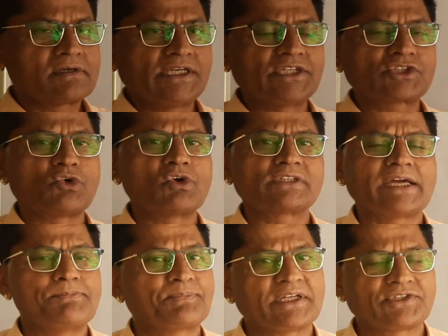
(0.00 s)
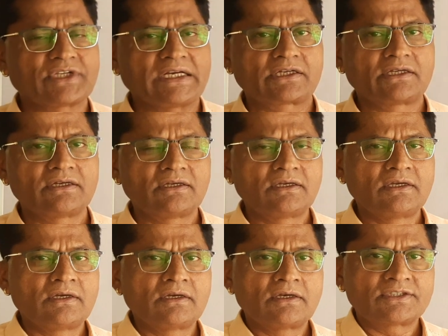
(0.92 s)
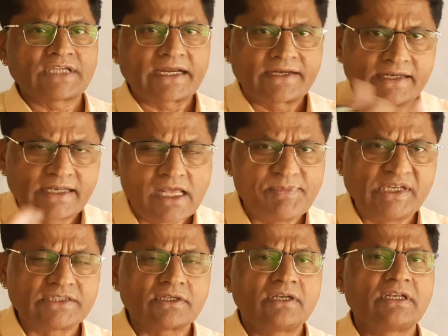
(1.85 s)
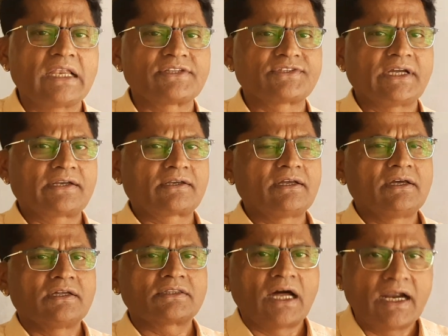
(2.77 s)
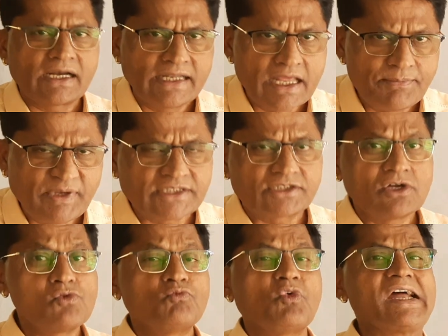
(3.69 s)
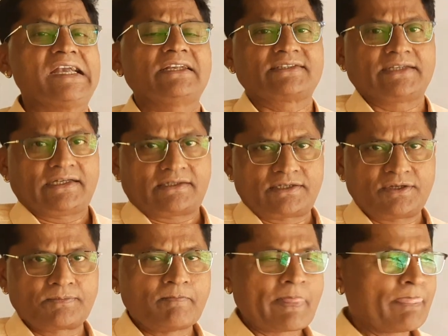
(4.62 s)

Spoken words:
is called the empty set. Second name is null set. Third name is void set.